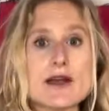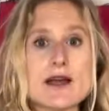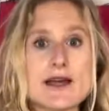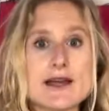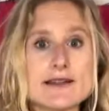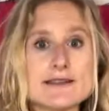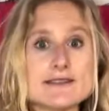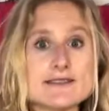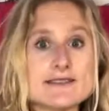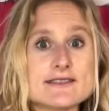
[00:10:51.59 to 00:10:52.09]

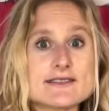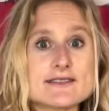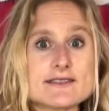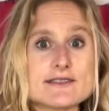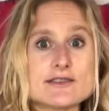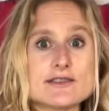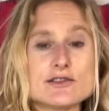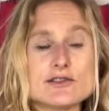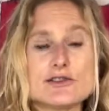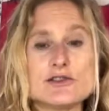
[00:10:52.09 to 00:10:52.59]
and
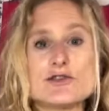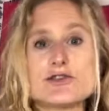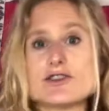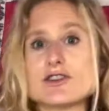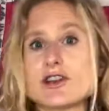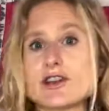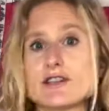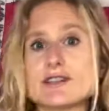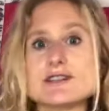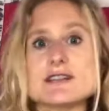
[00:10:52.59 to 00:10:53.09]
you're
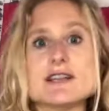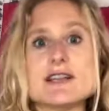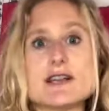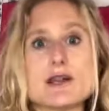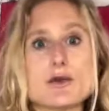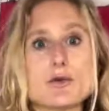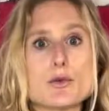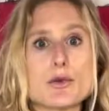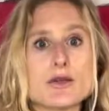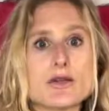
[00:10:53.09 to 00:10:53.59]
not
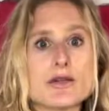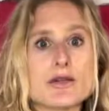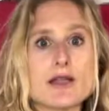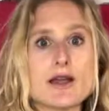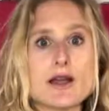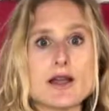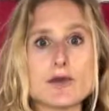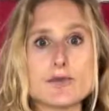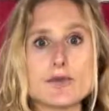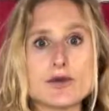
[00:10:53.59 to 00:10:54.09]
dealing with
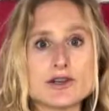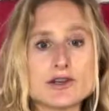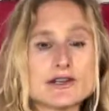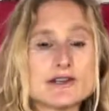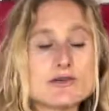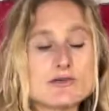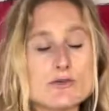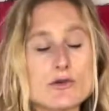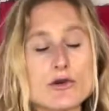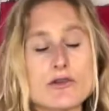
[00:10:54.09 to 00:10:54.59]
like body
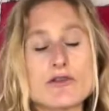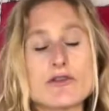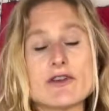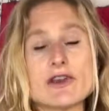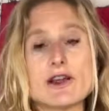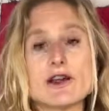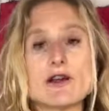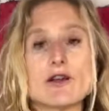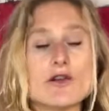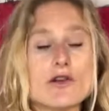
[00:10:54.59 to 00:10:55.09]

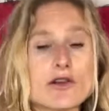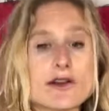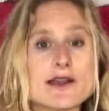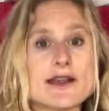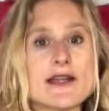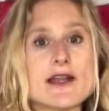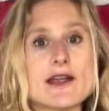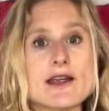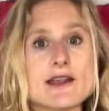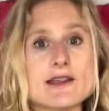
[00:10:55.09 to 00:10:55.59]
dysmorphia or
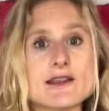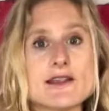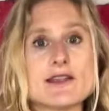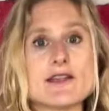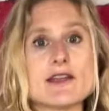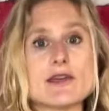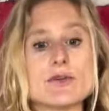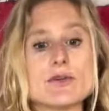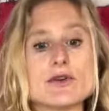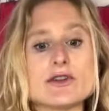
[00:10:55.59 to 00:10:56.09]

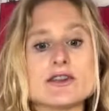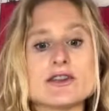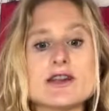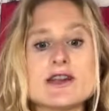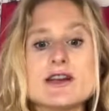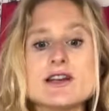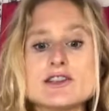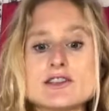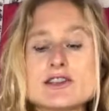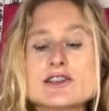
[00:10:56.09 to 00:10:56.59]
anything, but
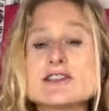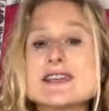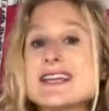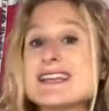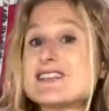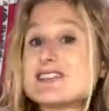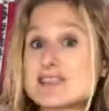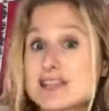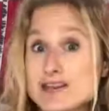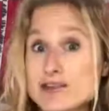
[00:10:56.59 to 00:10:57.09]
just
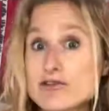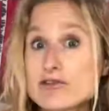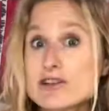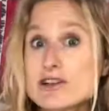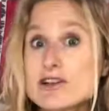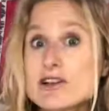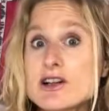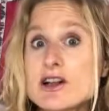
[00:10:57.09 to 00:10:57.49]
in general,